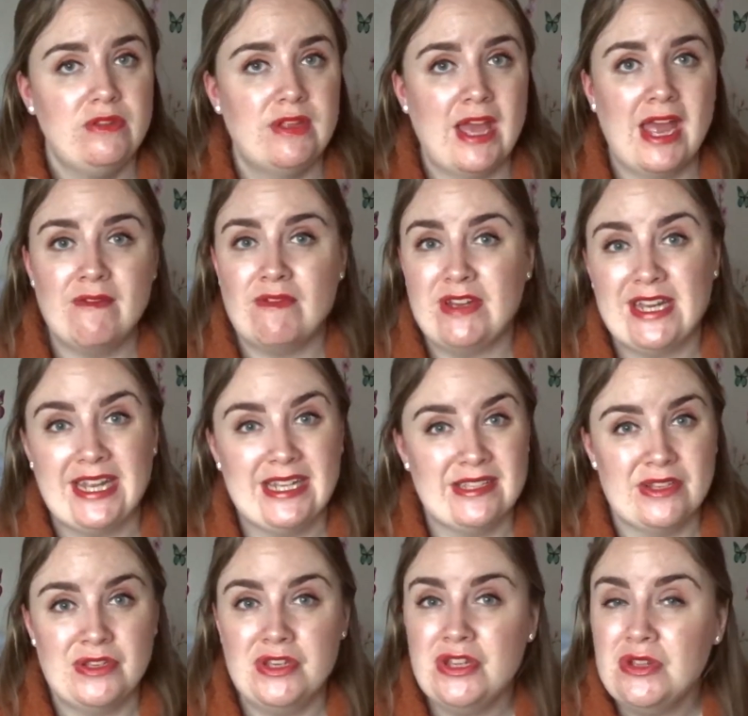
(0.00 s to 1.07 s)
Every day is
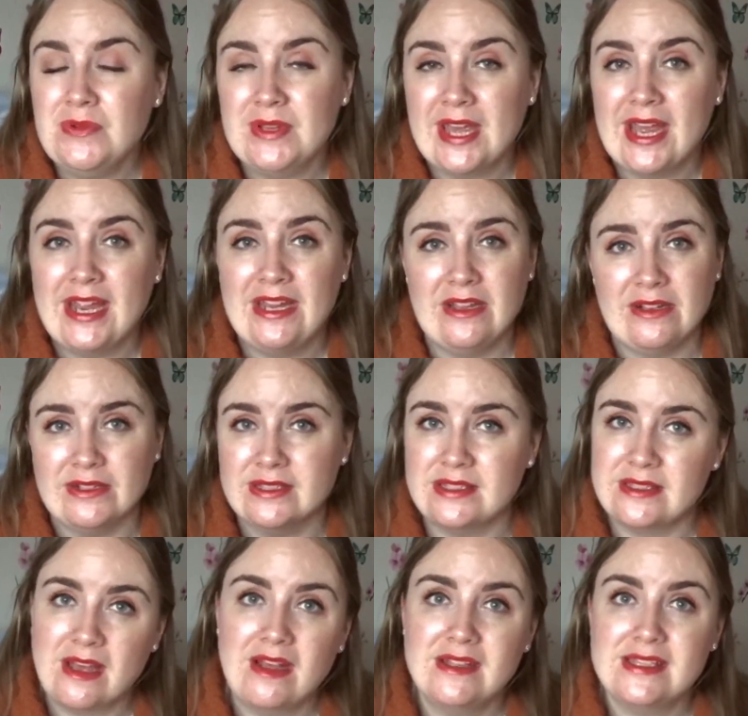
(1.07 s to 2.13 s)
a new day. You can
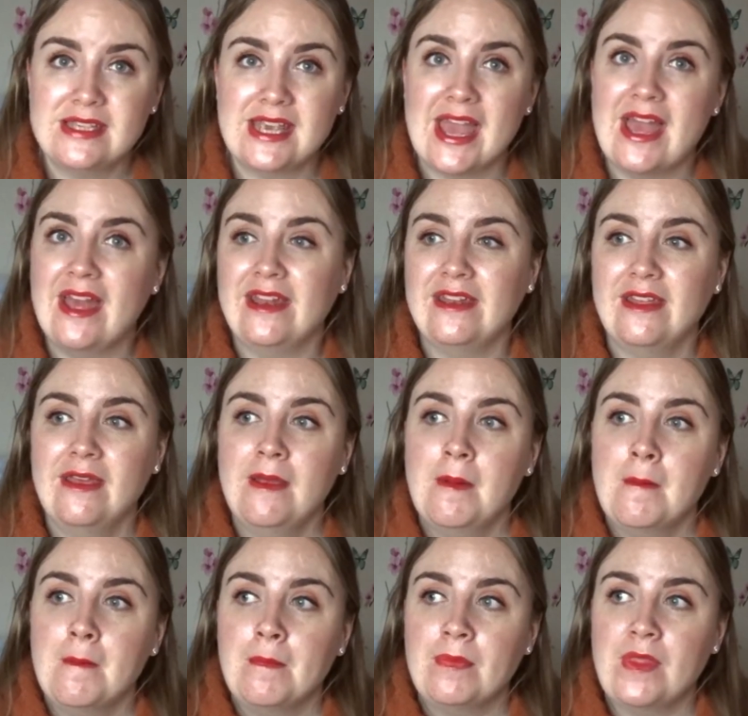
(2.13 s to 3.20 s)
start again.
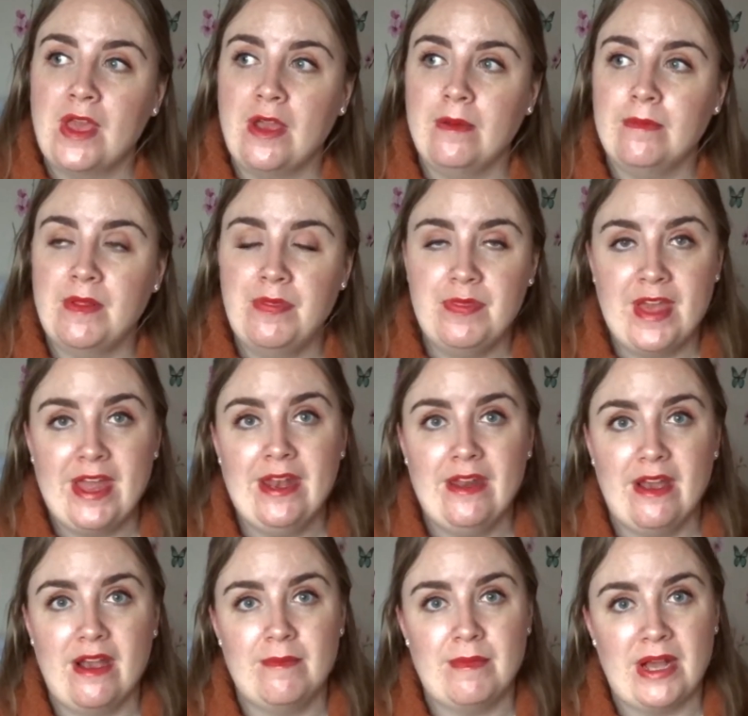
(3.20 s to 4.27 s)
And then
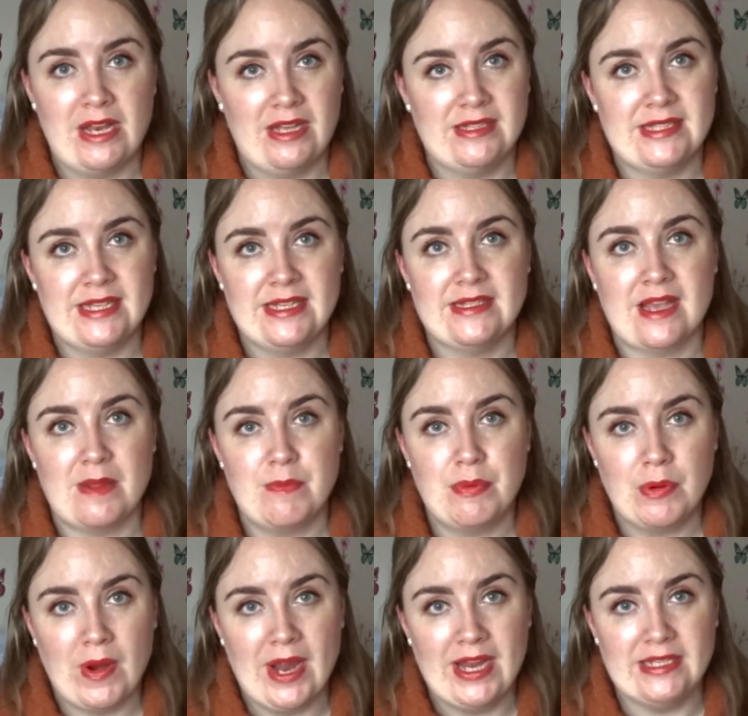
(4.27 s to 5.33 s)
my last thing is I
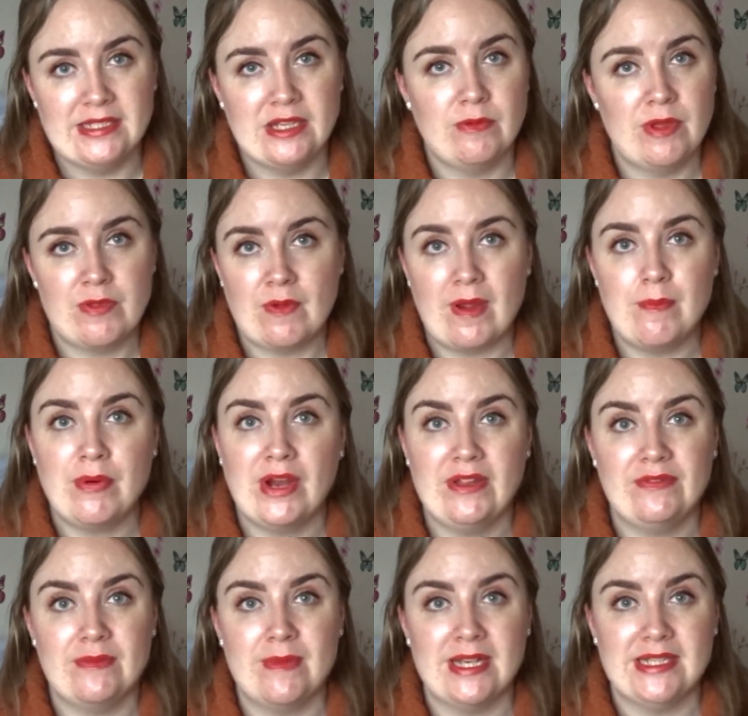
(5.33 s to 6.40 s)
pray. So whether I pray
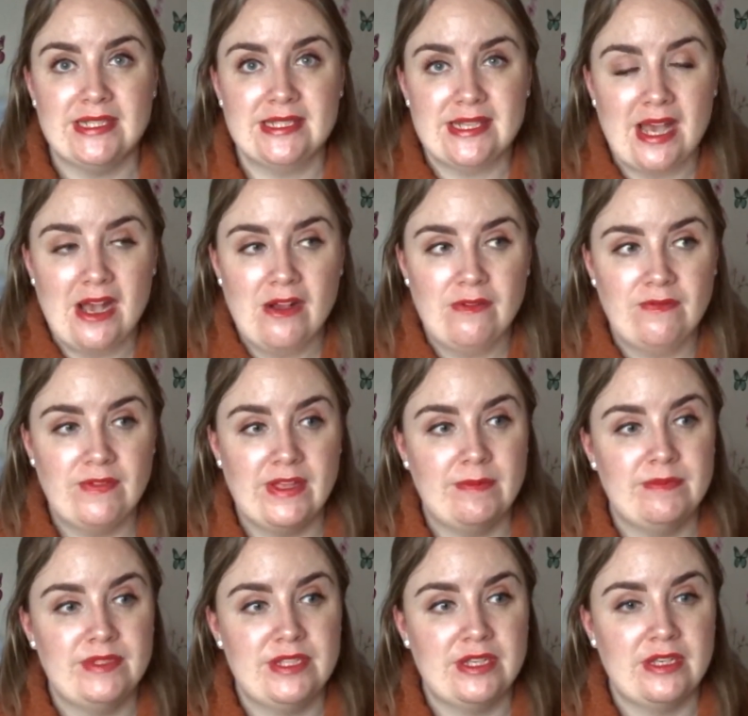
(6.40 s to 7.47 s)
for myself, for him
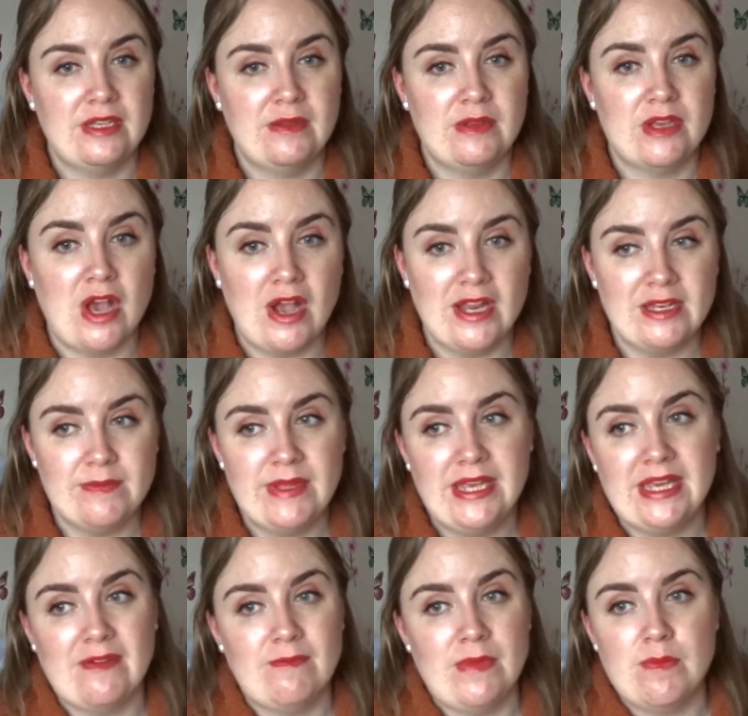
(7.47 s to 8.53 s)
to guide me and
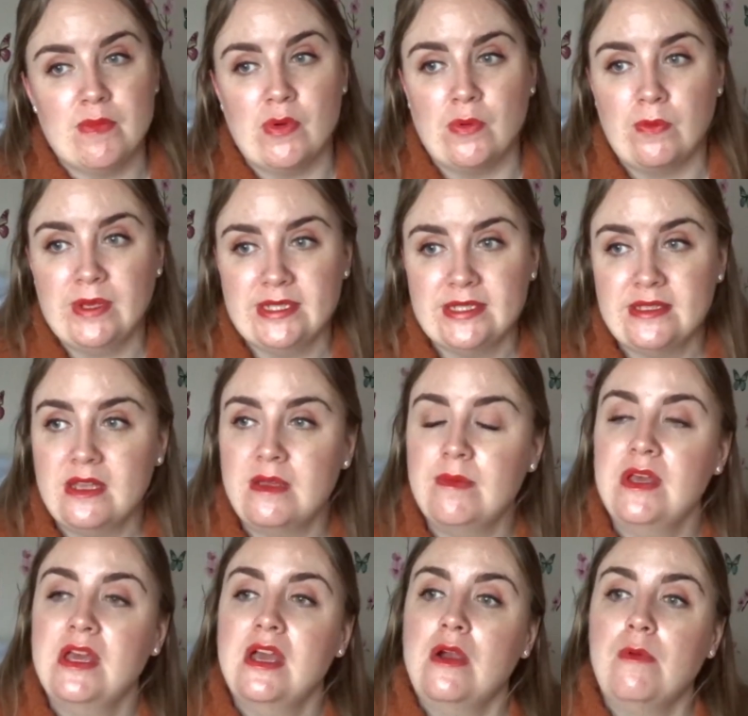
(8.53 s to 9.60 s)
give me more wisdom,
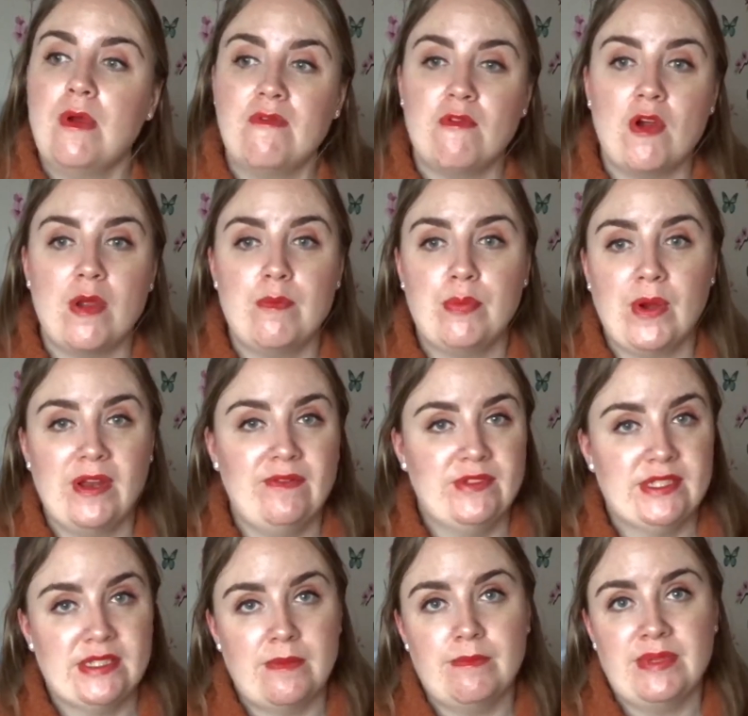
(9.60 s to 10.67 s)
whether I pray for
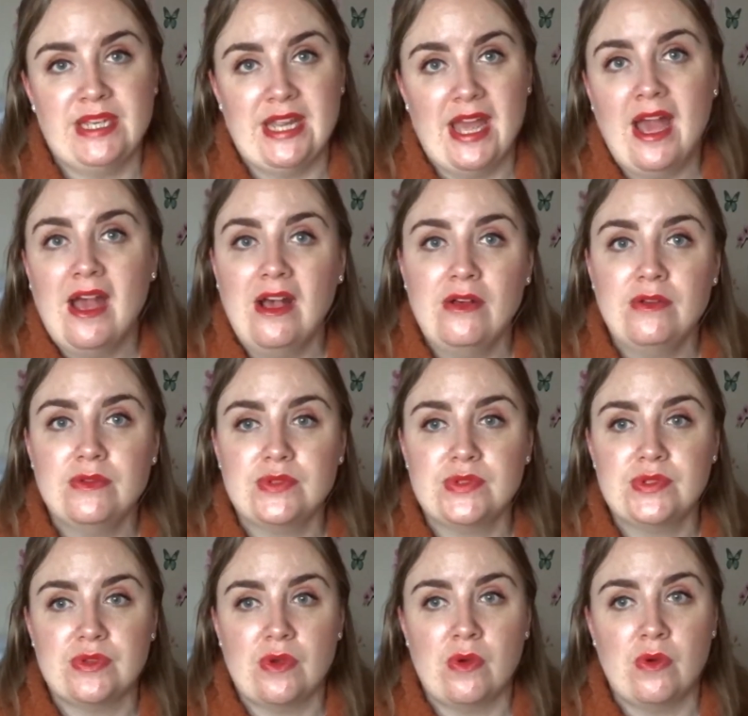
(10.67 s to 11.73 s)
somebody
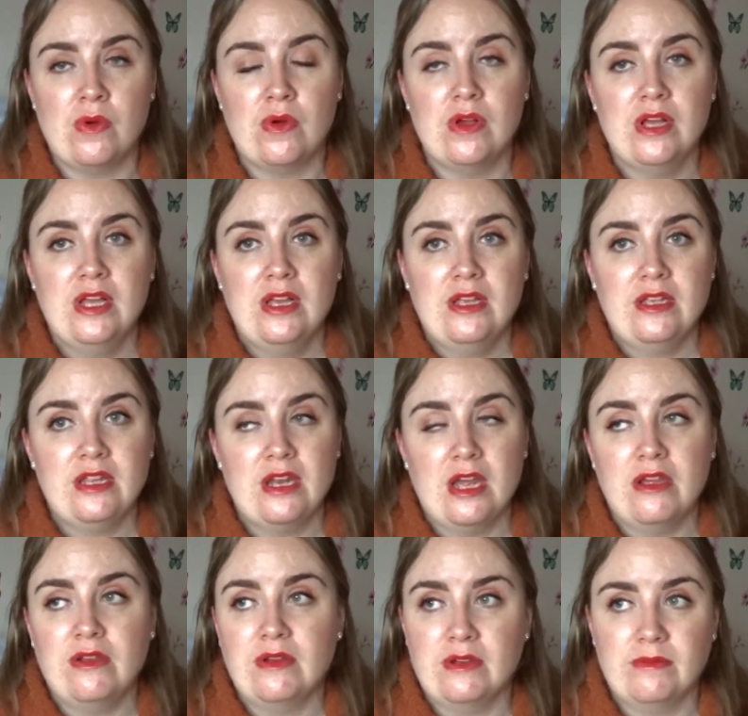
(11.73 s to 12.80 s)
else, or, you
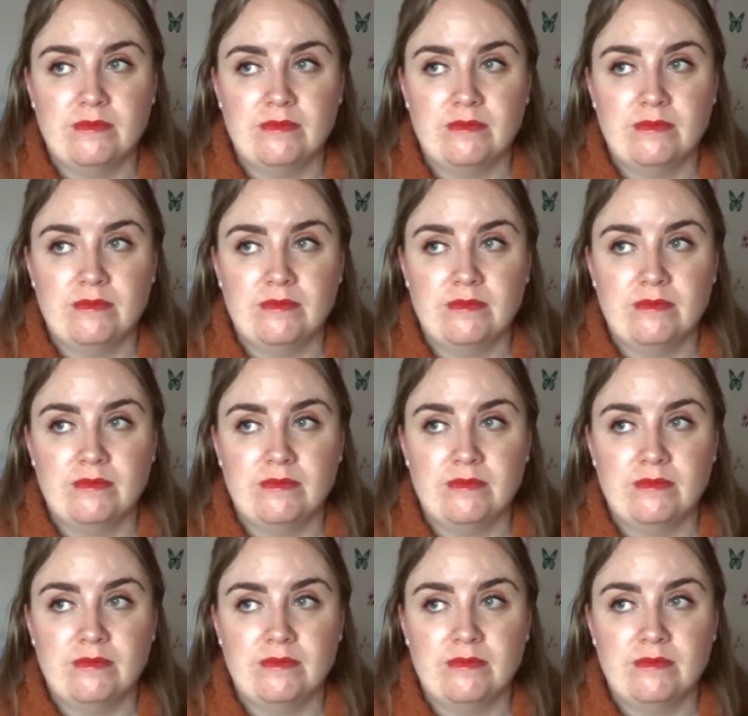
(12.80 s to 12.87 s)
know,